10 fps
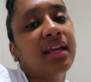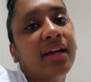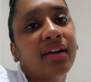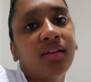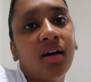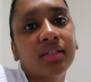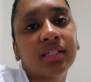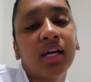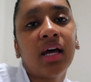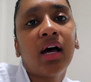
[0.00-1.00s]
any hair
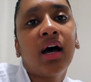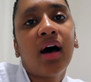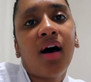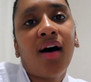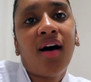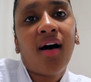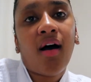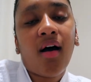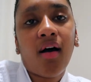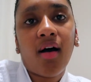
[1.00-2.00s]
loss
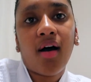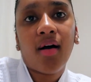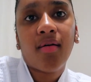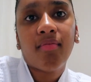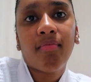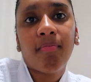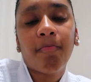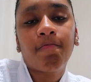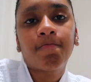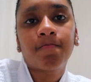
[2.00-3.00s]
on
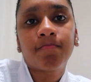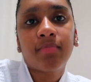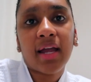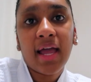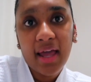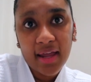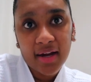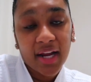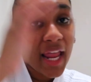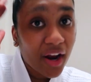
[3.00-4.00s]
my
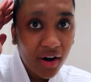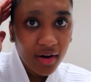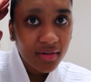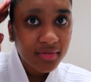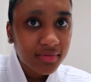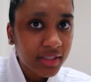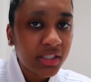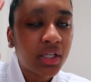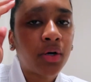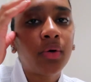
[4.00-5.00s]
hair,
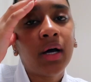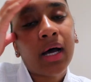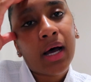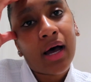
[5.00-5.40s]
you know.